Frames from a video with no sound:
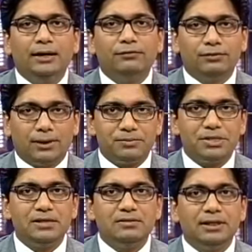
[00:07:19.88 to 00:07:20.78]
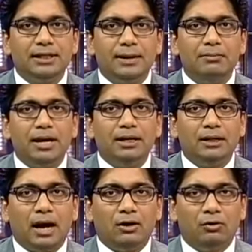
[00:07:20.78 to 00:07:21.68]
substance in them,
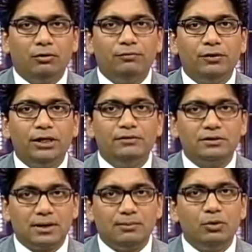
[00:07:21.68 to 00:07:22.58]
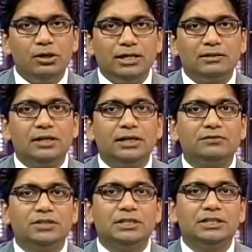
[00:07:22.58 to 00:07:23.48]
and hopefully with some more
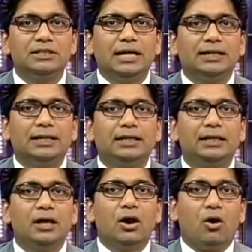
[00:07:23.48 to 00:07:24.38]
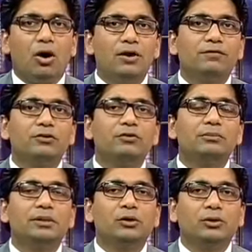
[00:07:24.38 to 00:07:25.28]
legislative changes, I think all of us will
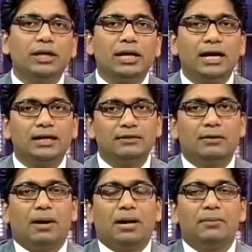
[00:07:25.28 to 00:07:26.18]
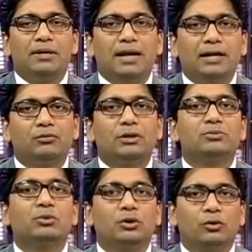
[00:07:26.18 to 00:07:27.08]
be looking at these apartment acts
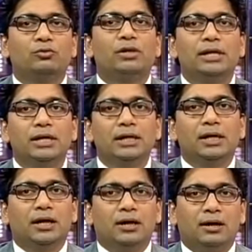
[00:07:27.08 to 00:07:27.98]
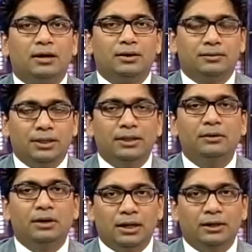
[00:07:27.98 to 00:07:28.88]
much more closely
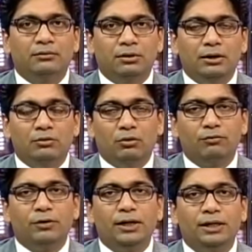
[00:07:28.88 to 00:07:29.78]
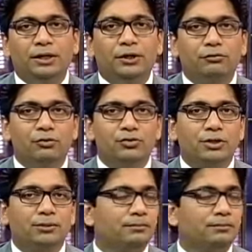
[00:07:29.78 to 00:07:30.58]
hopefully in the near future.